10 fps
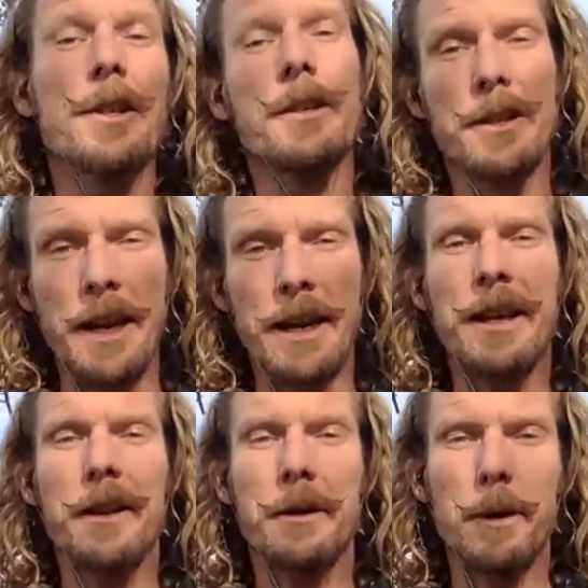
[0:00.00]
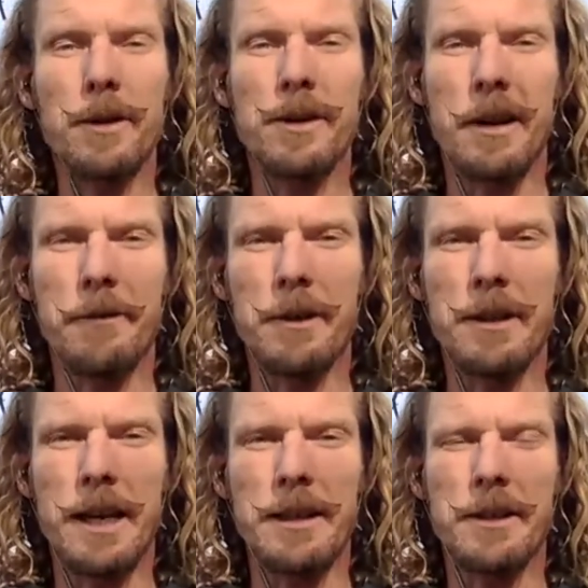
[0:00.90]
and you're setting the other person up for
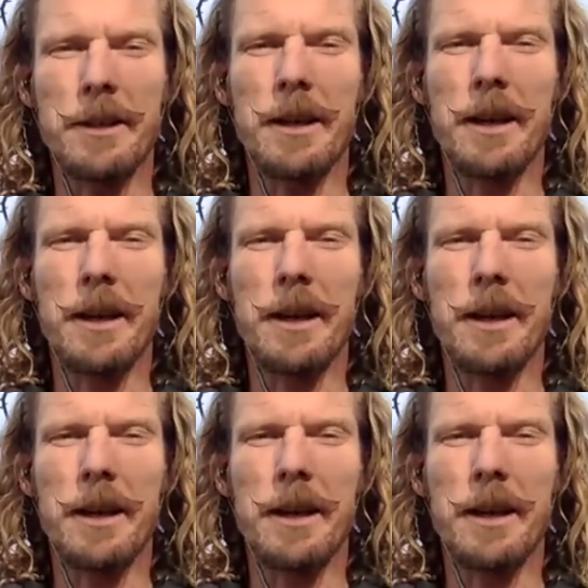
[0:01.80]
disaster.